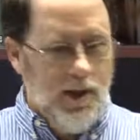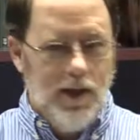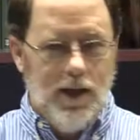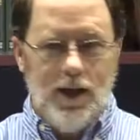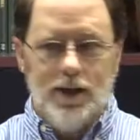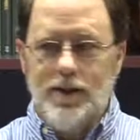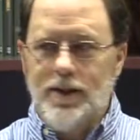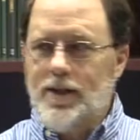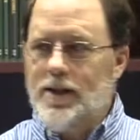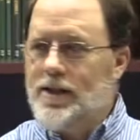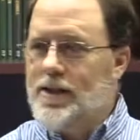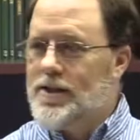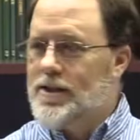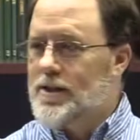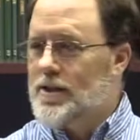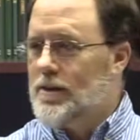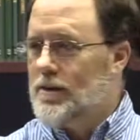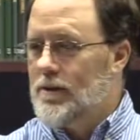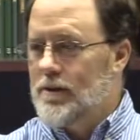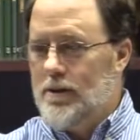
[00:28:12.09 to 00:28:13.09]
and
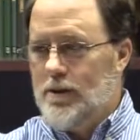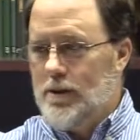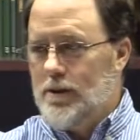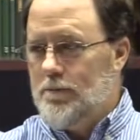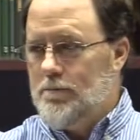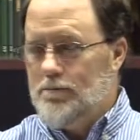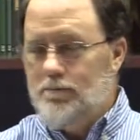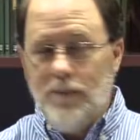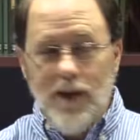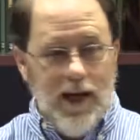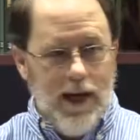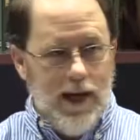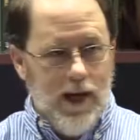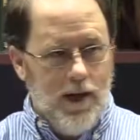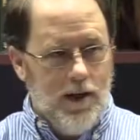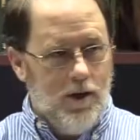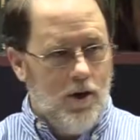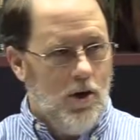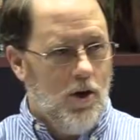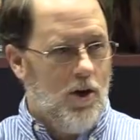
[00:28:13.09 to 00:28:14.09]
these
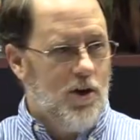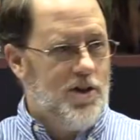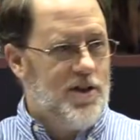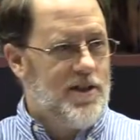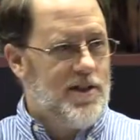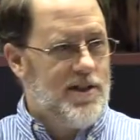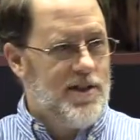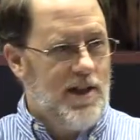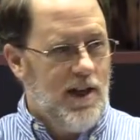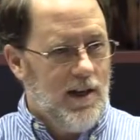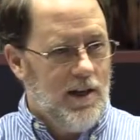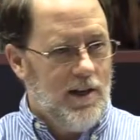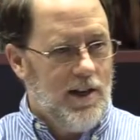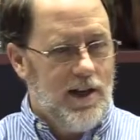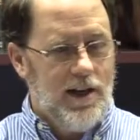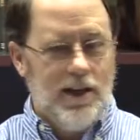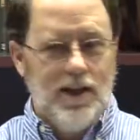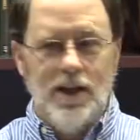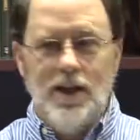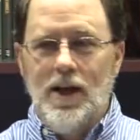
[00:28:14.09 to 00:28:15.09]
men are
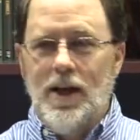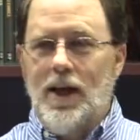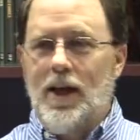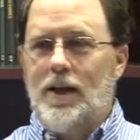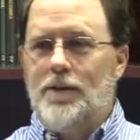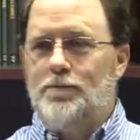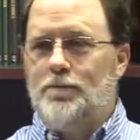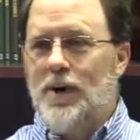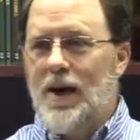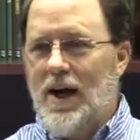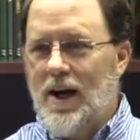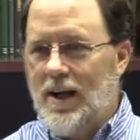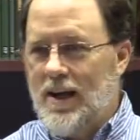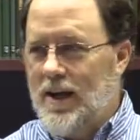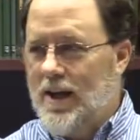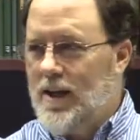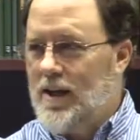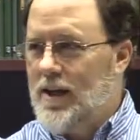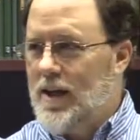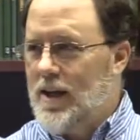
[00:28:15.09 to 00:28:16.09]
selling and
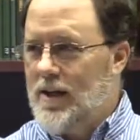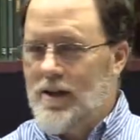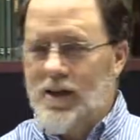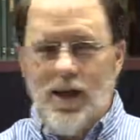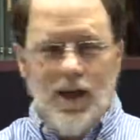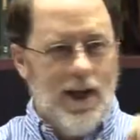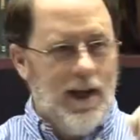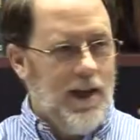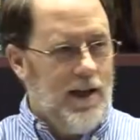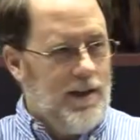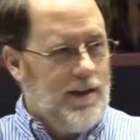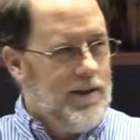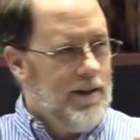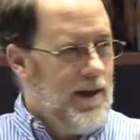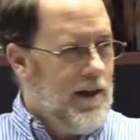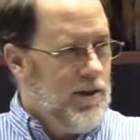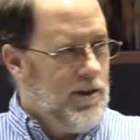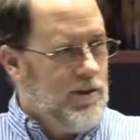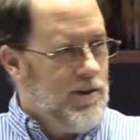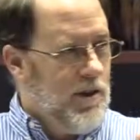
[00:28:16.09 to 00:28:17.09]
buying and, and,
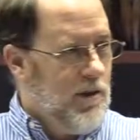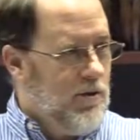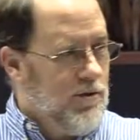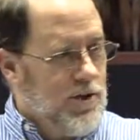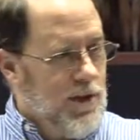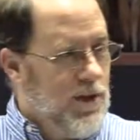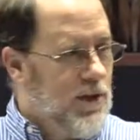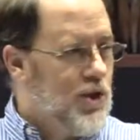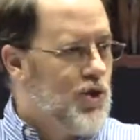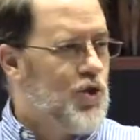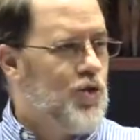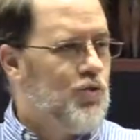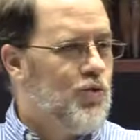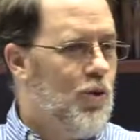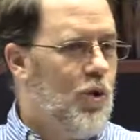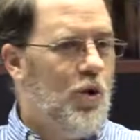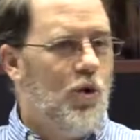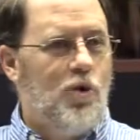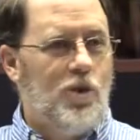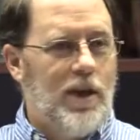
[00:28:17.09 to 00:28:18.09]
and they're
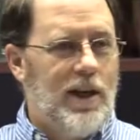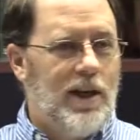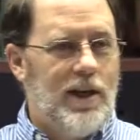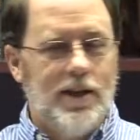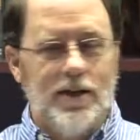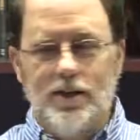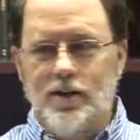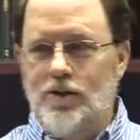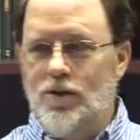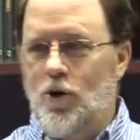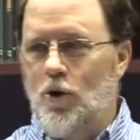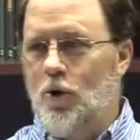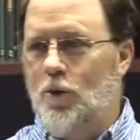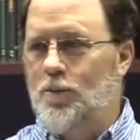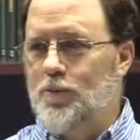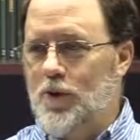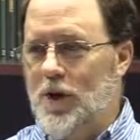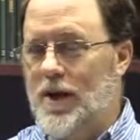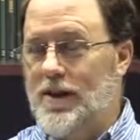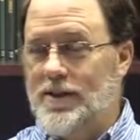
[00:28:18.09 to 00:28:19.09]
controlling the whole
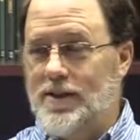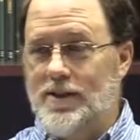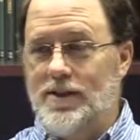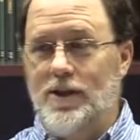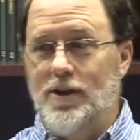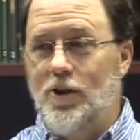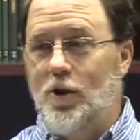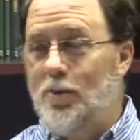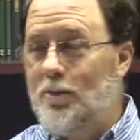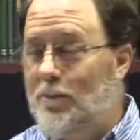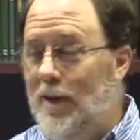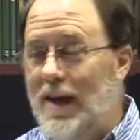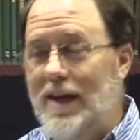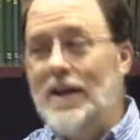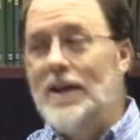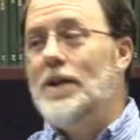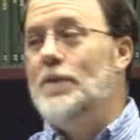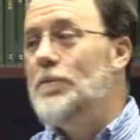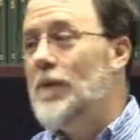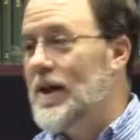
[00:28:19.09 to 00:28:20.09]
process and they're
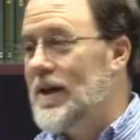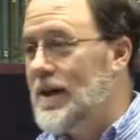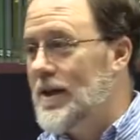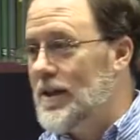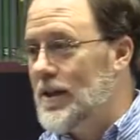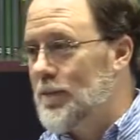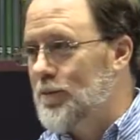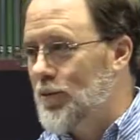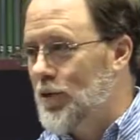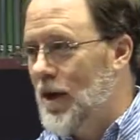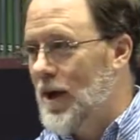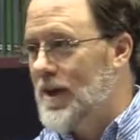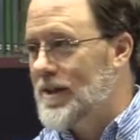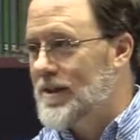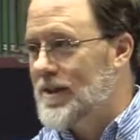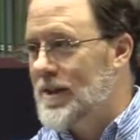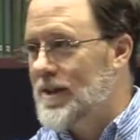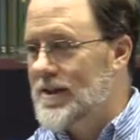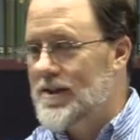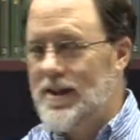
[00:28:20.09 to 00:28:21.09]
making money in the
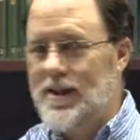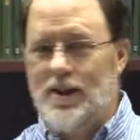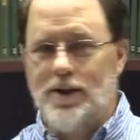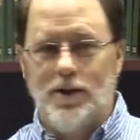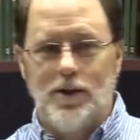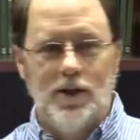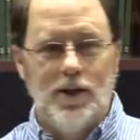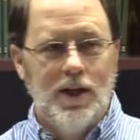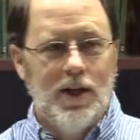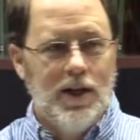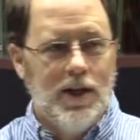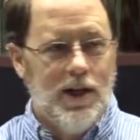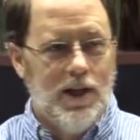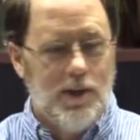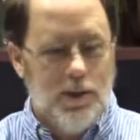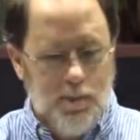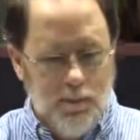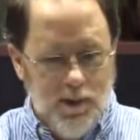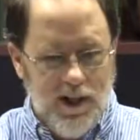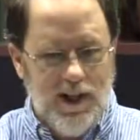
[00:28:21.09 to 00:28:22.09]
process in the,
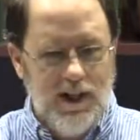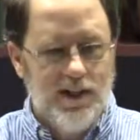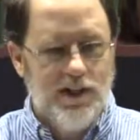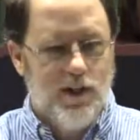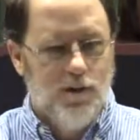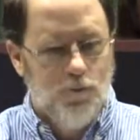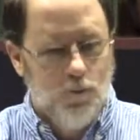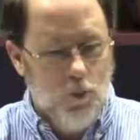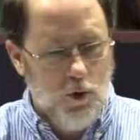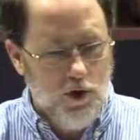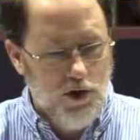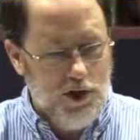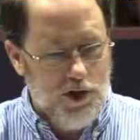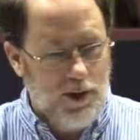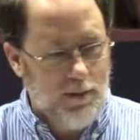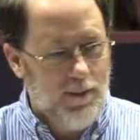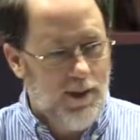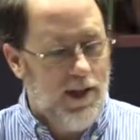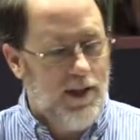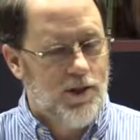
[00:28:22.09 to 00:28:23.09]
in the place of
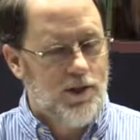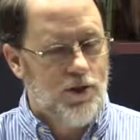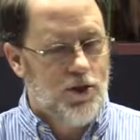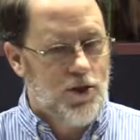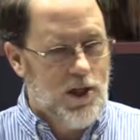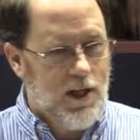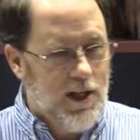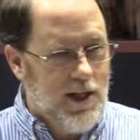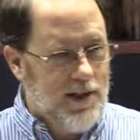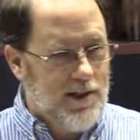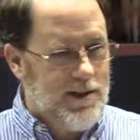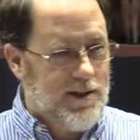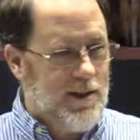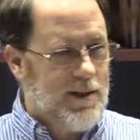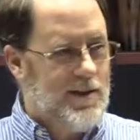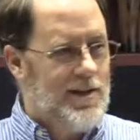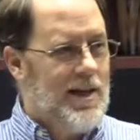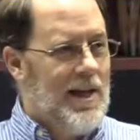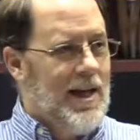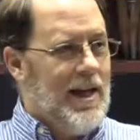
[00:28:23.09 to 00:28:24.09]
worship. And
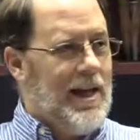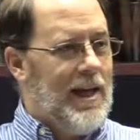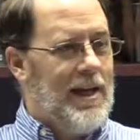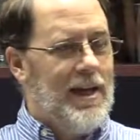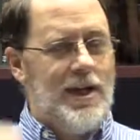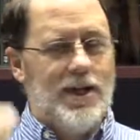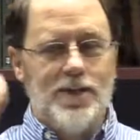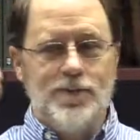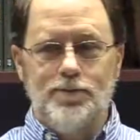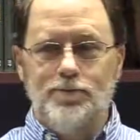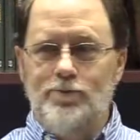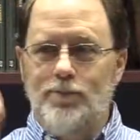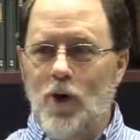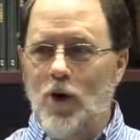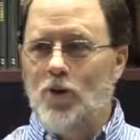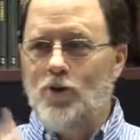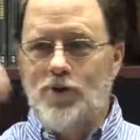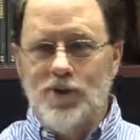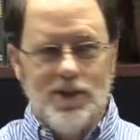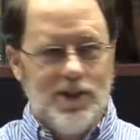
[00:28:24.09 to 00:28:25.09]
Jesus, in his
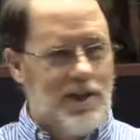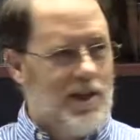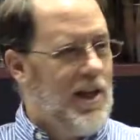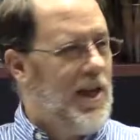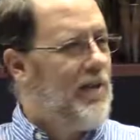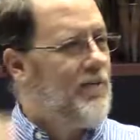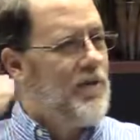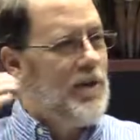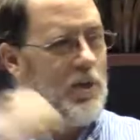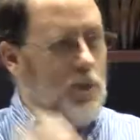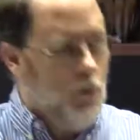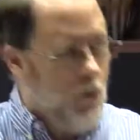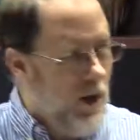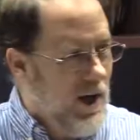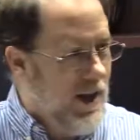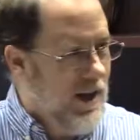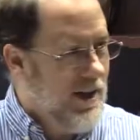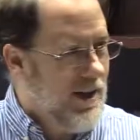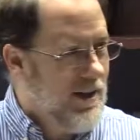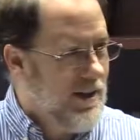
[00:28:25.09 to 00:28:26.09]
most loving
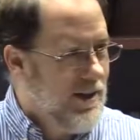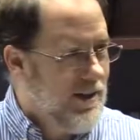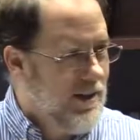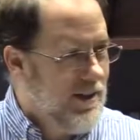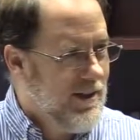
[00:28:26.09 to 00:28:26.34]
way,